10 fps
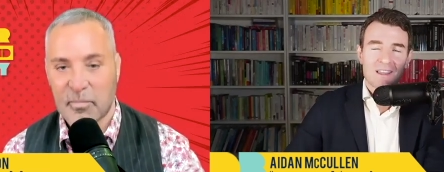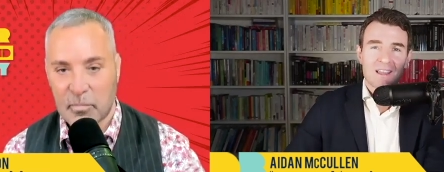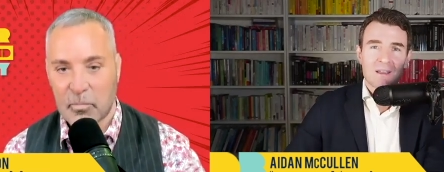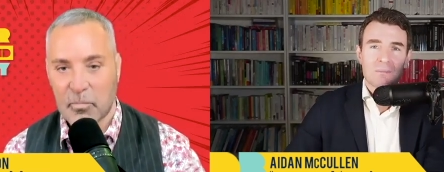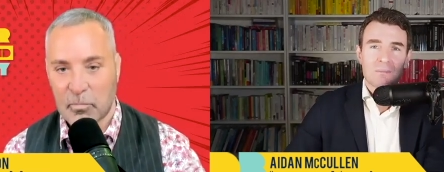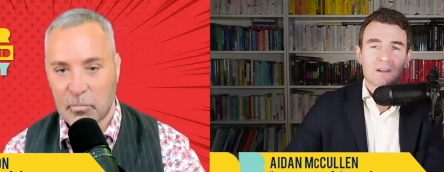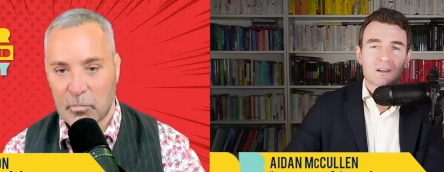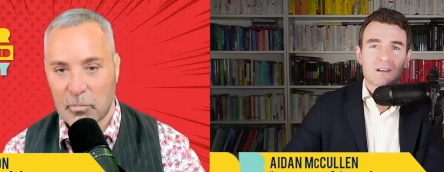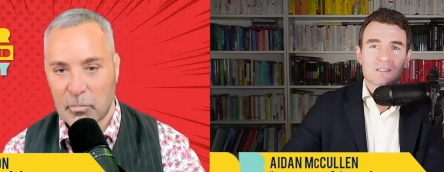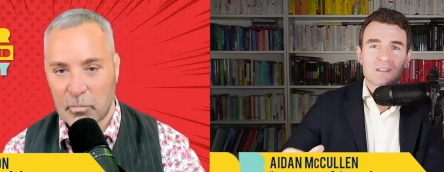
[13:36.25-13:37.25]
Speaker 1: because
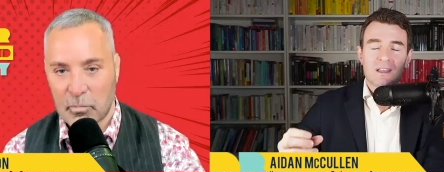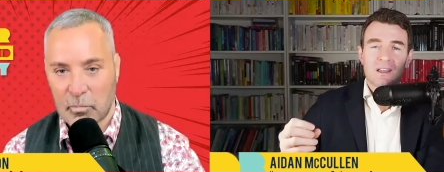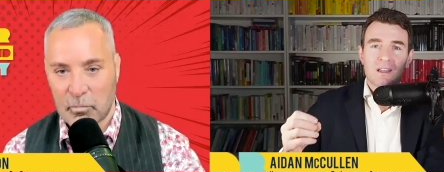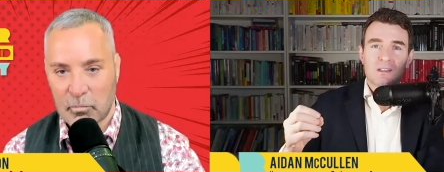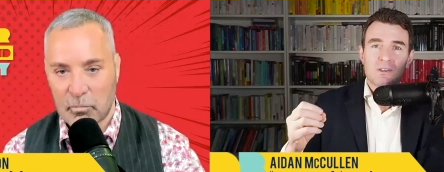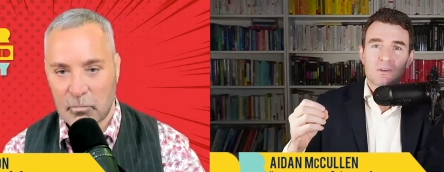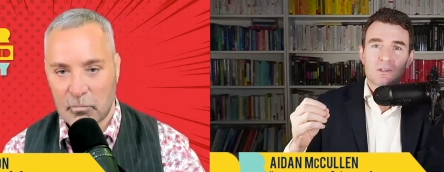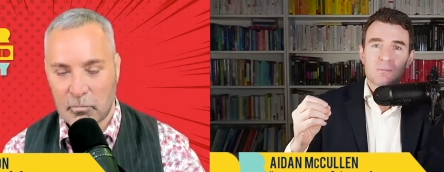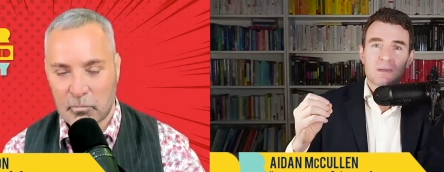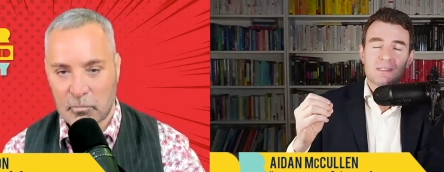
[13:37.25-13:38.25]
you can
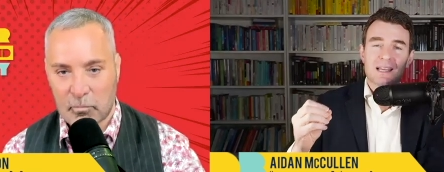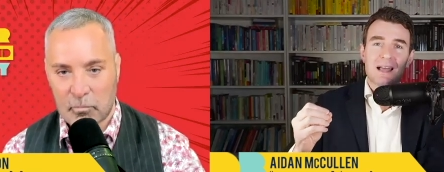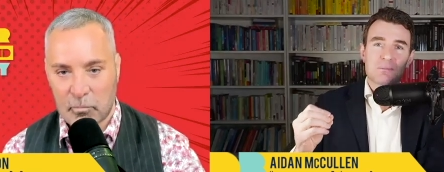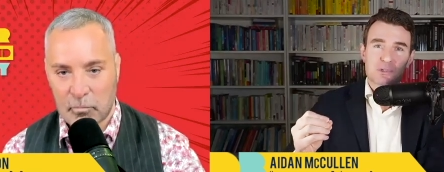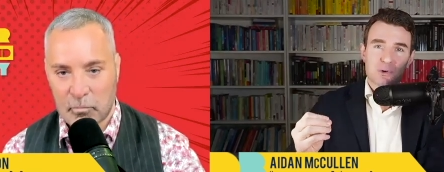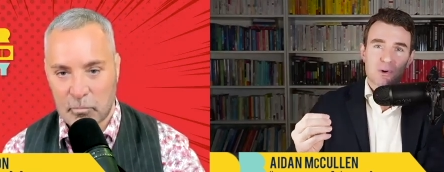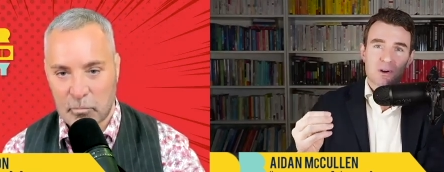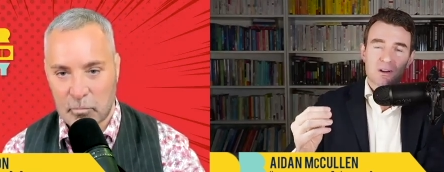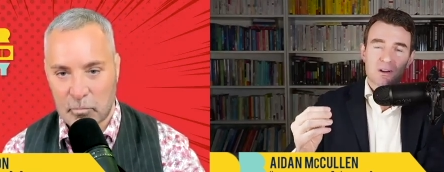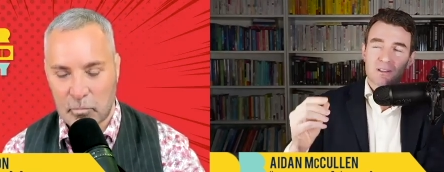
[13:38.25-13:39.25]
be damn sure
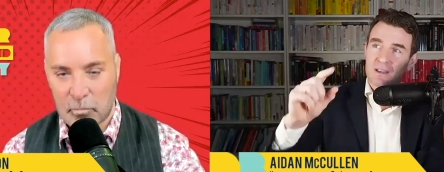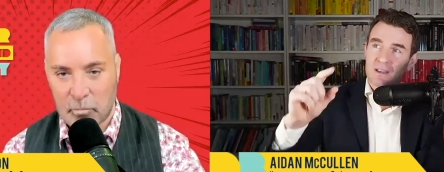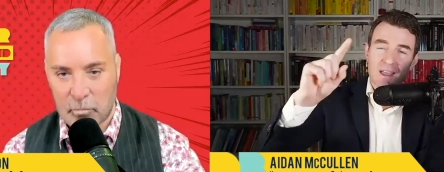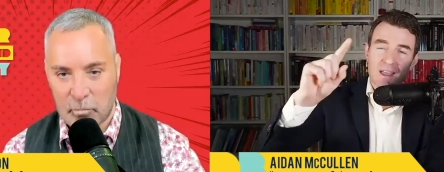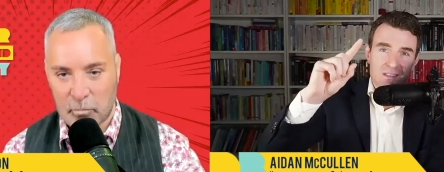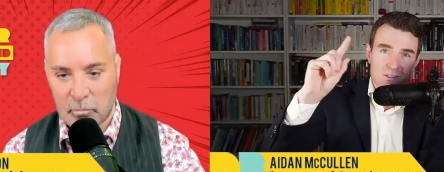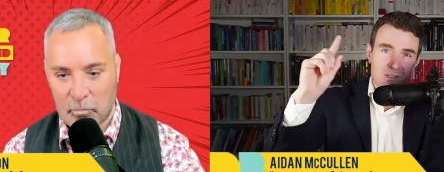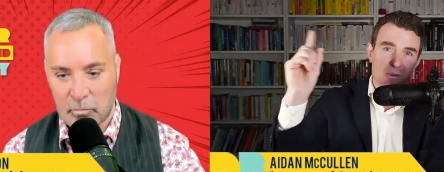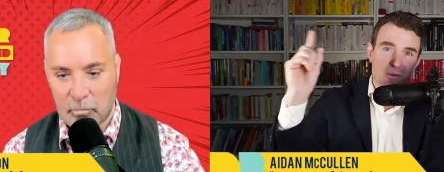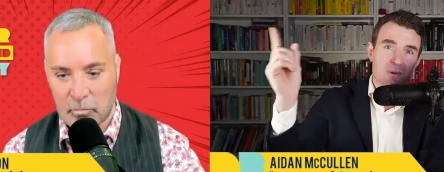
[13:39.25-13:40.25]
that yes,
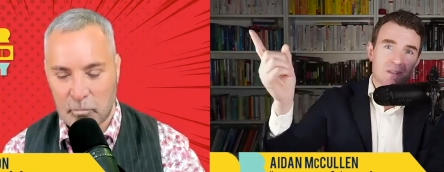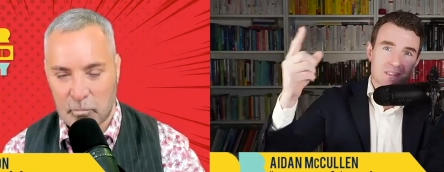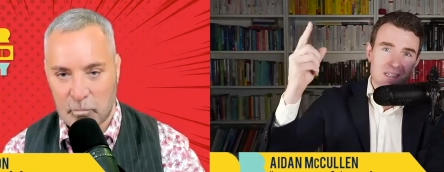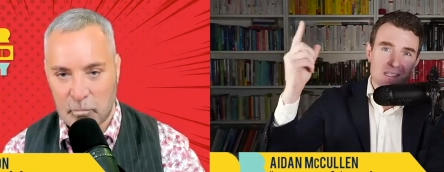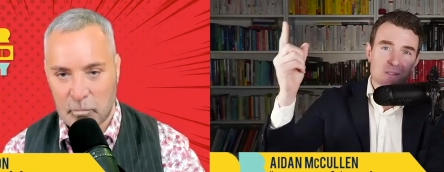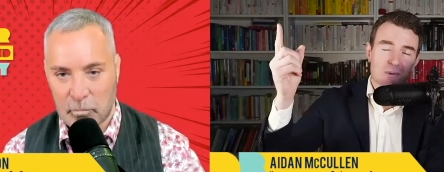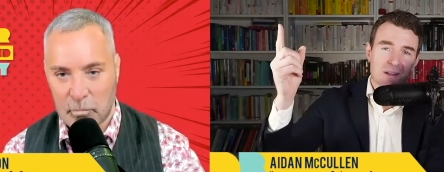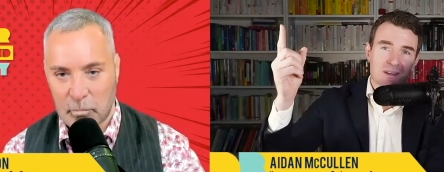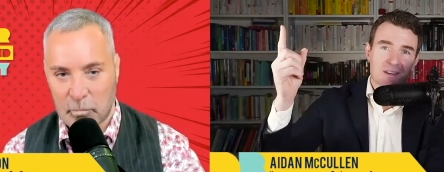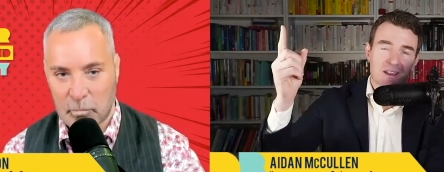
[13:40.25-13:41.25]
you at the C-suite
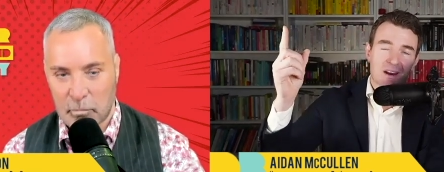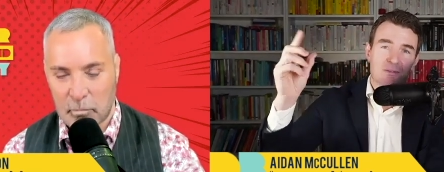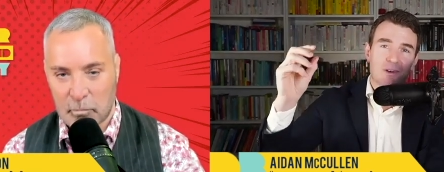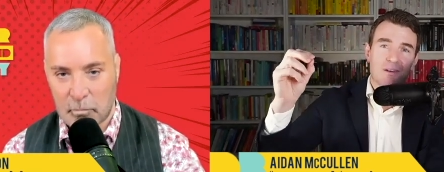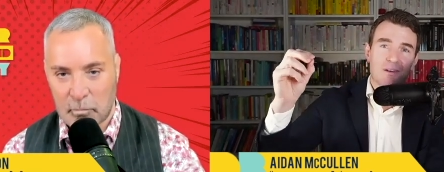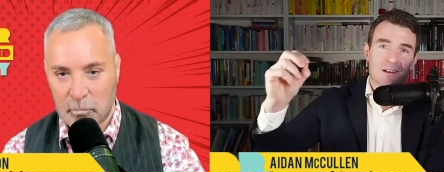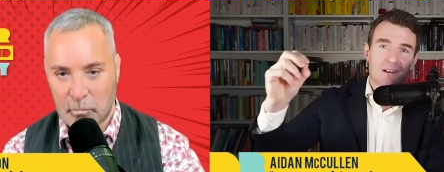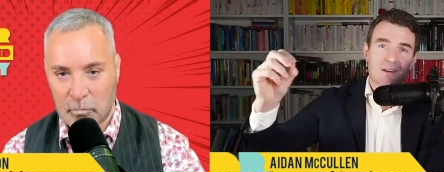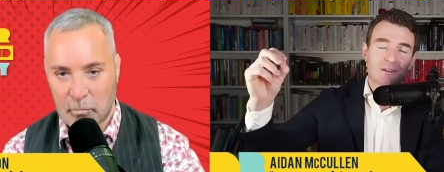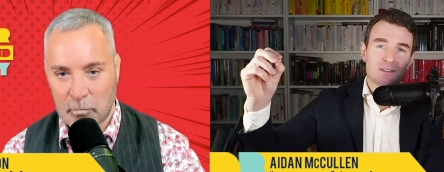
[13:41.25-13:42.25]
are very clear on
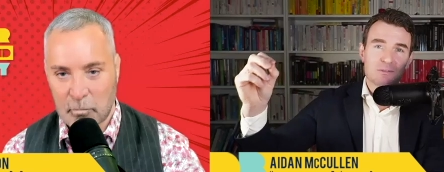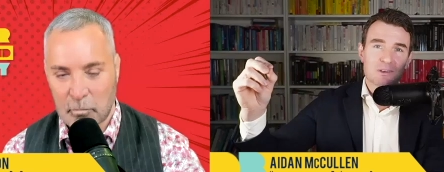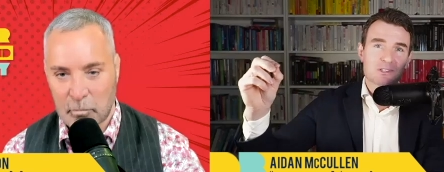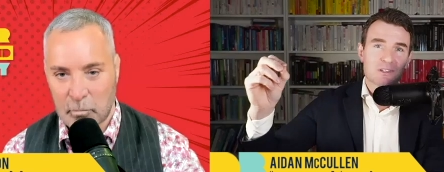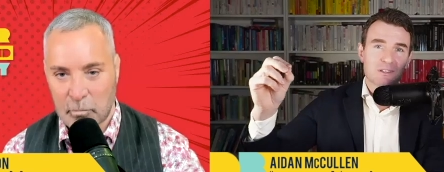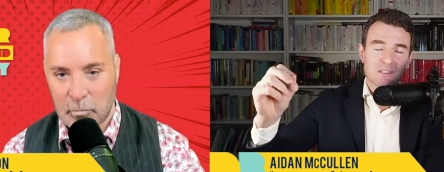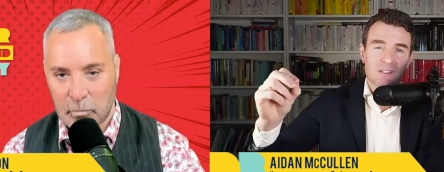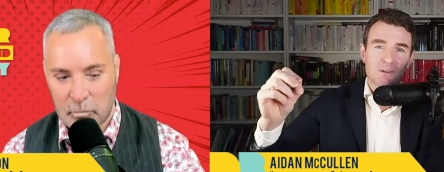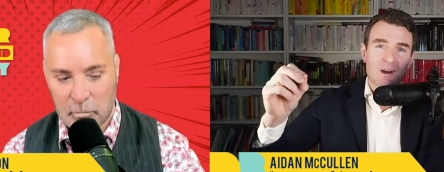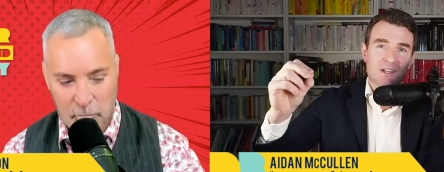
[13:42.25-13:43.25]
the vision and the
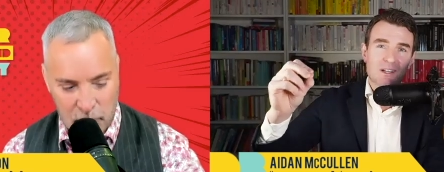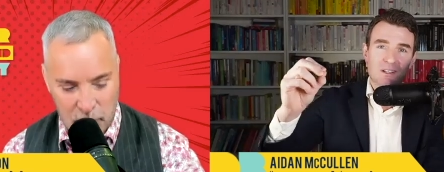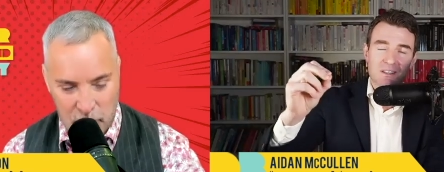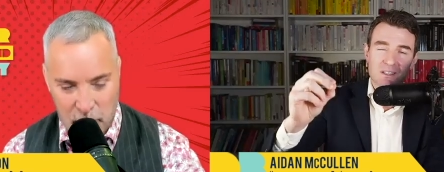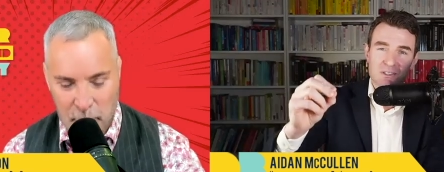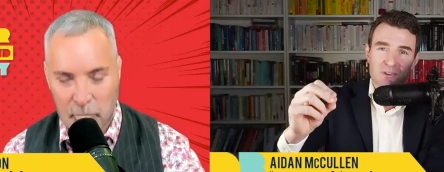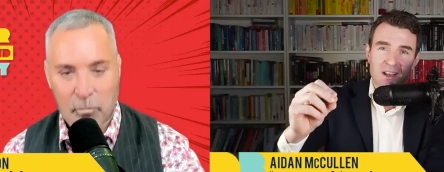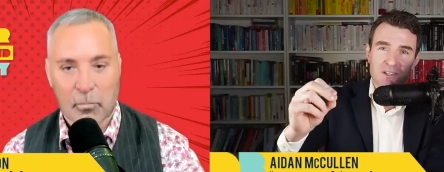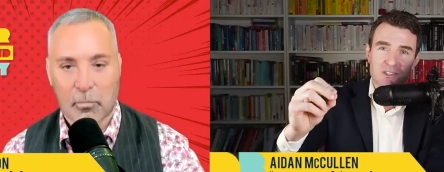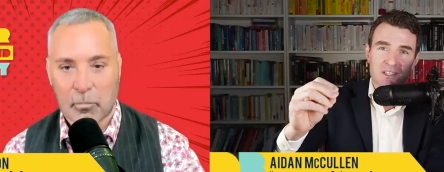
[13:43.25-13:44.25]
direction and the
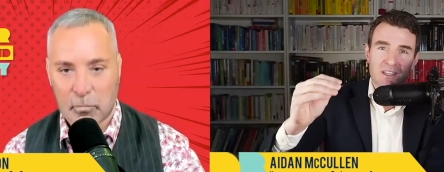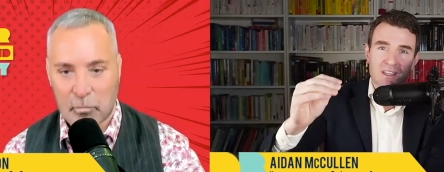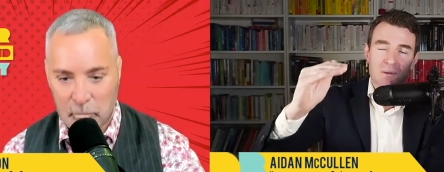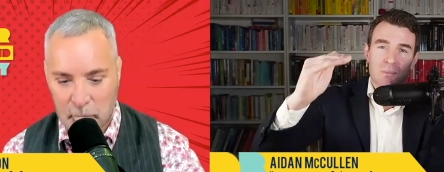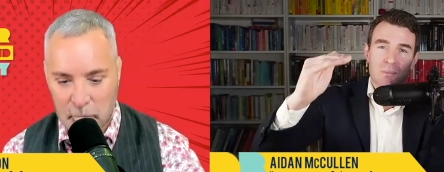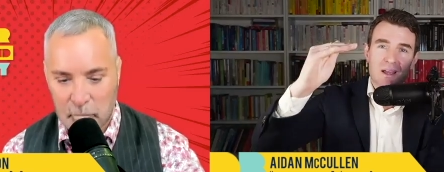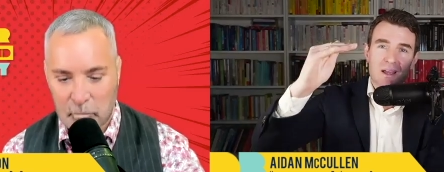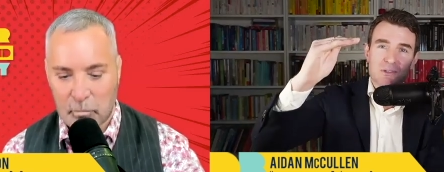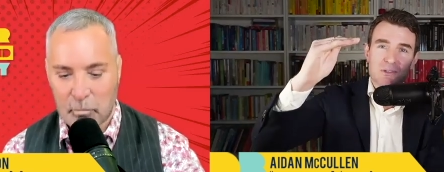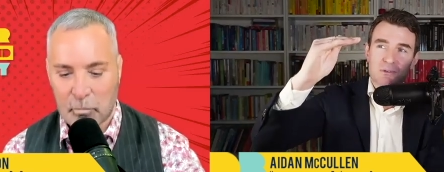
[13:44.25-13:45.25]
strategy, but as you
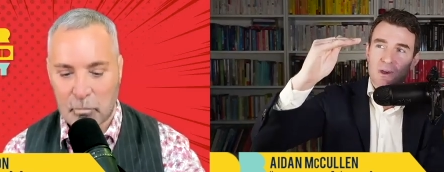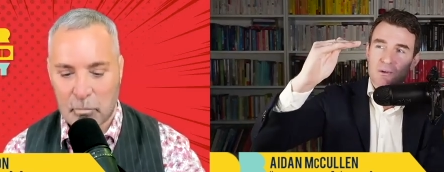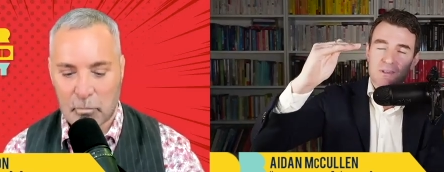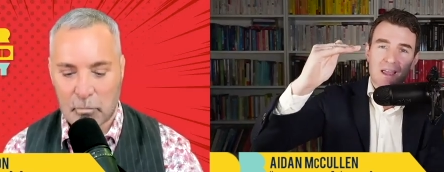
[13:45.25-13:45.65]
go down the